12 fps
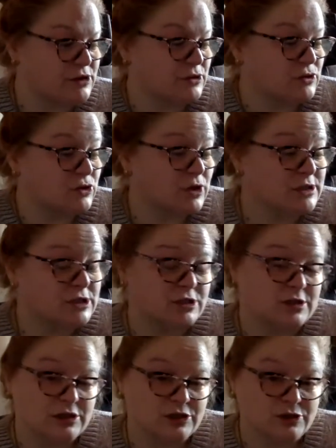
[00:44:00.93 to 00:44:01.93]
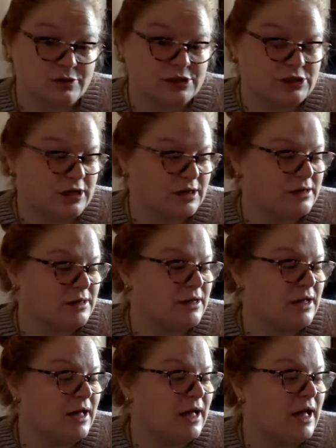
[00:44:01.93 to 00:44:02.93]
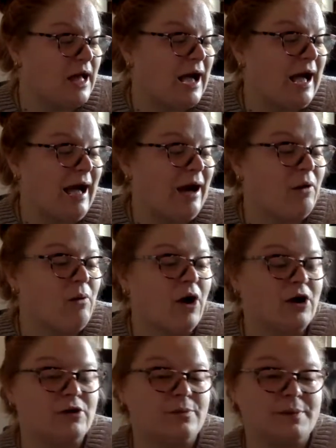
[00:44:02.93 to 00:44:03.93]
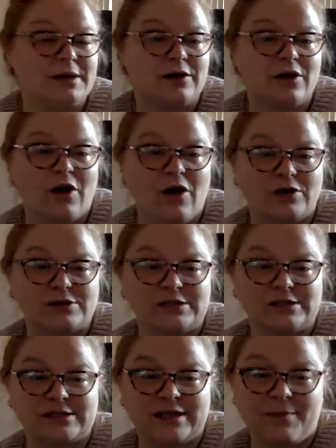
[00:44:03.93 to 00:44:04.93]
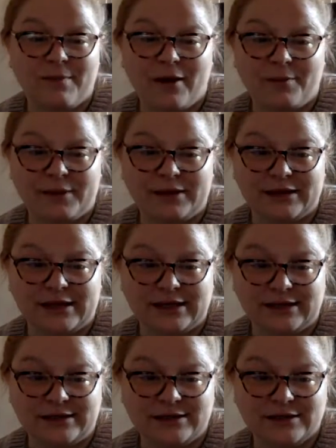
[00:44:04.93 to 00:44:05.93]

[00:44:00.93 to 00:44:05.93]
So trust your intuition. How are you being called to step up and lead?